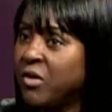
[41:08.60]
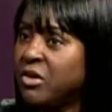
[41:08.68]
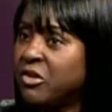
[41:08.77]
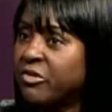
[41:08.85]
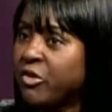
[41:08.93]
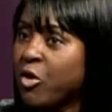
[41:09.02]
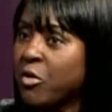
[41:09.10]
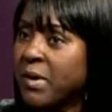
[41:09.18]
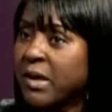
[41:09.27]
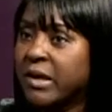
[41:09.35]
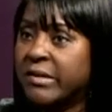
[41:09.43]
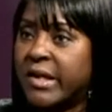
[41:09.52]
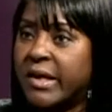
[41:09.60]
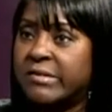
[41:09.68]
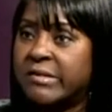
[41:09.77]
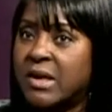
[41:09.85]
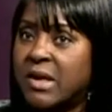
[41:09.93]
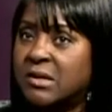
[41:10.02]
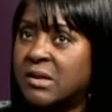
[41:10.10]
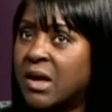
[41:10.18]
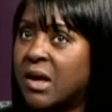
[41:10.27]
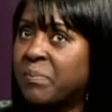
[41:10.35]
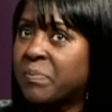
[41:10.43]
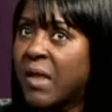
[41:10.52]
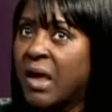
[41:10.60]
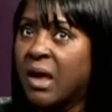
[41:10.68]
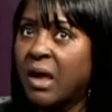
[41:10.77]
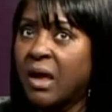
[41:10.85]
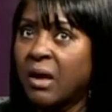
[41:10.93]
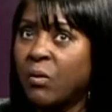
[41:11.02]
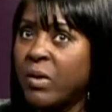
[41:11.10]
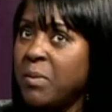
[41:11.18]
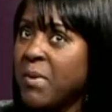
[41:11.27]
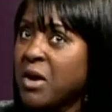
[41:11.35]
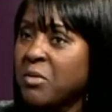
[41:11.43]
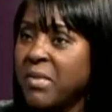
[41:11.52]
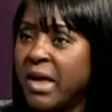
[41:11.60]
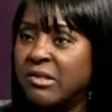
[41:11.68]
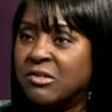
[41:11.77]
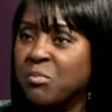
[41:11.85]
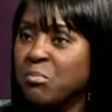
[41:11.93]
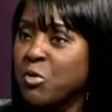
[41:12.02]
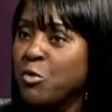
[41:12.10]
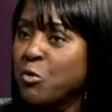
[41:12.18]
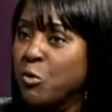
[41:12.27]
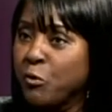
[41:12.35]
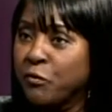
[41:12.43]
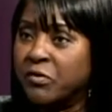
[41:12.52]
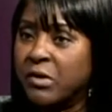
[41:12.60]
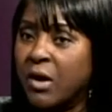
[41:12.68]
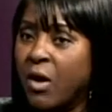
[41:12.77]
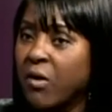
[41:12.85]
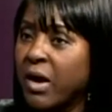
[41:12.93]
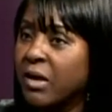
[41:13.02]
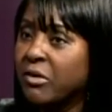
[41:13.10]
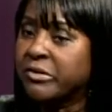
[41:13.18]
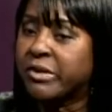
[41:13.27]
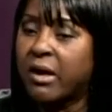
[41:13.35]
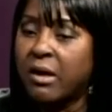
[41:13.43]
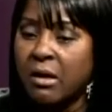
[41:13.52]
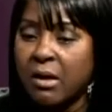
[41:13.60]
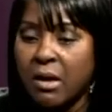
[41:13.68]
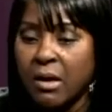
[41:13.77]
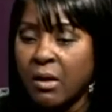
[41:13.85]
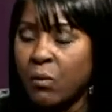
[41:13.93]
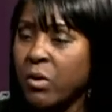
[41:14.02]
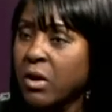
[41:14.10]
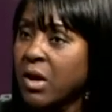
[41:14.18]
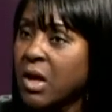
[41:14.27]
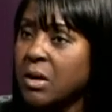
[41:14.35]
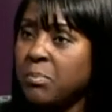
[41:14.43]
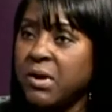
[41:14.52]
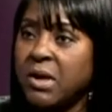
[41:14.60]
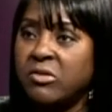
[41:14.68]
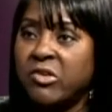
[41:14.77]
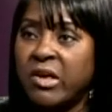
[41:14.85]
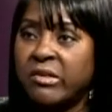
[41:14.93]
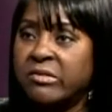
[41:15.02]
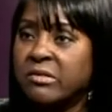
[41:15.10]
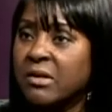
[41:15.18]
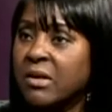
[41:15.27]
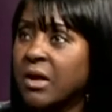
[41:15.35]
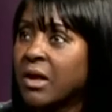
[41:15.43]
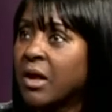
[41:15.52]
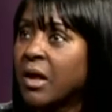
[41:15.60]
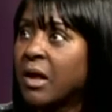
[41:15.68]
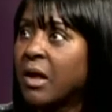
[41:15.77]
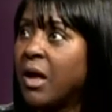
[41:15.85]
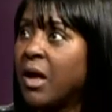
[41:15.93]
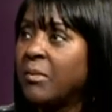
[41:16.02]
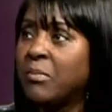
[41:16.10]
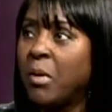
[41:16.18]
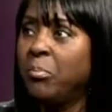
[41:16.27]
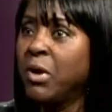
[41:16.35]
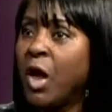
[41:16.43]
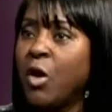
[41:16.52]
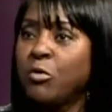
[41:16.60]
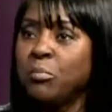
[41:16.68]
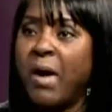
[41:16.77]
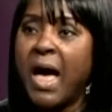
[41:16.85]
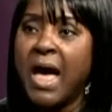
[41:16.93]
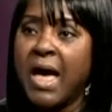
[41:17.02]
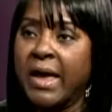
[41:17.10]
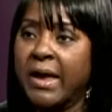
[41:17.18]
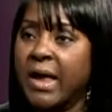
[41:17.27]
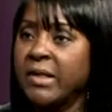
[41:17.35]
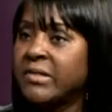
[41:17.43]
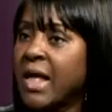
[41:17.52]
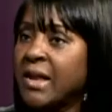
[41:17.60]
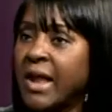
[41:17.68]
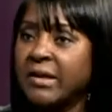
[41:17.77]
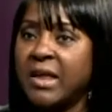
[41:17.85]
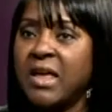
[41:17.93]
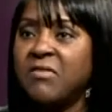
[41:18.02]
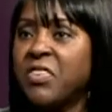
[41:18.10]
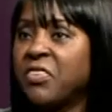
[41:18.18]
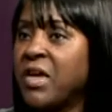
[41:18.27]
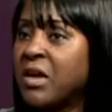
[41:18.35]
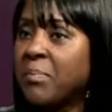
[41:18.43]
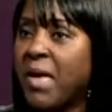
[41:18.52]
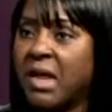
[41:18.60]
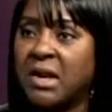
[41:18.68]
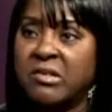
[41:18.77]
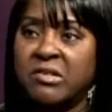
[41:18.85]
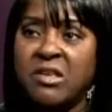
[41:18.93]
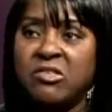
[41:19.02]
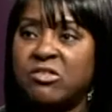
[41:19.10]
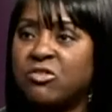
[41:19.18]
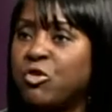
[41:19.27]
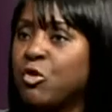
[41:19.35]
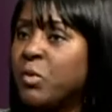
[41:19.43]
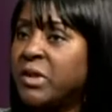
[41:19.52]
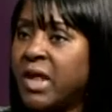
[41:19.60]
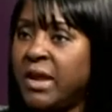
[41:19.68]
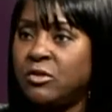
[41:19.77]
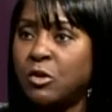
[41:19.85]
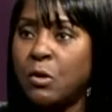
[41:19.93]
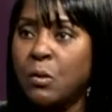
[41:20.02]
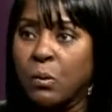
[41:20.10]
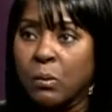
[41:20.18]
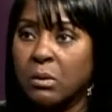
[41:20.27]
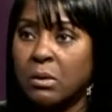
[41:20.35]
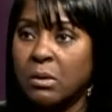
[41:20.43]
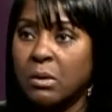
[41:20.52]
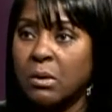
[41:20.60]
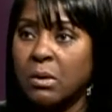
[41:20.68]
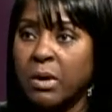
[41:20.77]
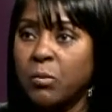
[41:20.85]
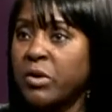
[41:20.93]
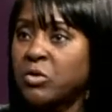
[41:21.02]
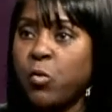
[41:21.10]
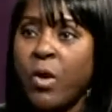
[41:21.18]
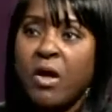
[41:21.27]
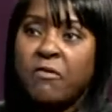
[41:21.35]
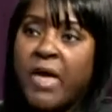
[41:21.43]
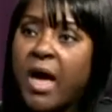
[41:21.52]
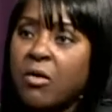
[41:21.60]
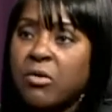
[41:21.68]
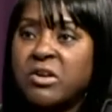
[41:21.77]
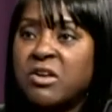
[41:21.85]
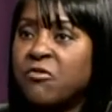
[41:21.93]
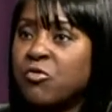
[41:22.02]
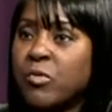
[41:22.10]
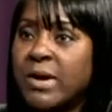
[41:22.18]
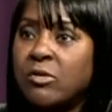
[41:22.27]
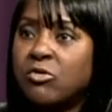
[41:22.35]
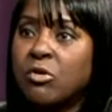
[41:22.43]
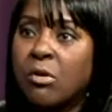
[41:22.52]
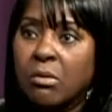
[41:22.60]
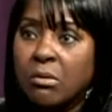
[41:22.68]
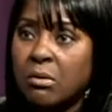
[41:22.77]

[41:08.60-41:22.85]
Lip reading: disturbing because I said, we better make some moves or else we're going to be just blown by. It's not like they even think about us. They just do what they do with 12-hour differential,